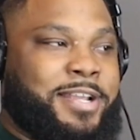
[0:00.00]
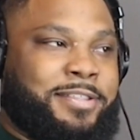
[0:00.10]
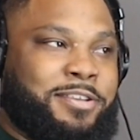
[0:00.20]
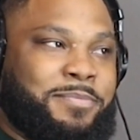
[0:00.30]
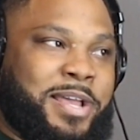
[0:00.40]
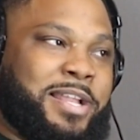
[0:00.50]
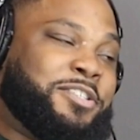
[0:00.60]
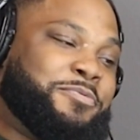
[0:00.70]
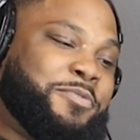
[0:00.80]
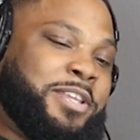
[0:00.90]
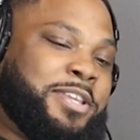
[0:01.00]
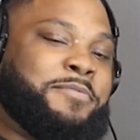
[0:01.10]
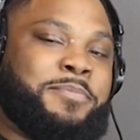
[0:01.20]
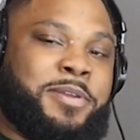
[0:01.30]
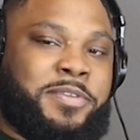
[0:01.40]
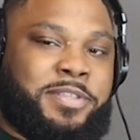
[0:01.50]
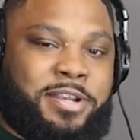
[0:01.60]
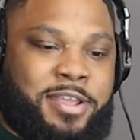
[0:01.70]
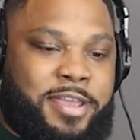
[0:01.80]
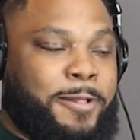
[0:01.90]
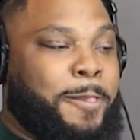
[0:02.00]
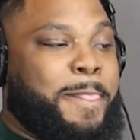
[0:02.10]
at them, I just want to give them everything that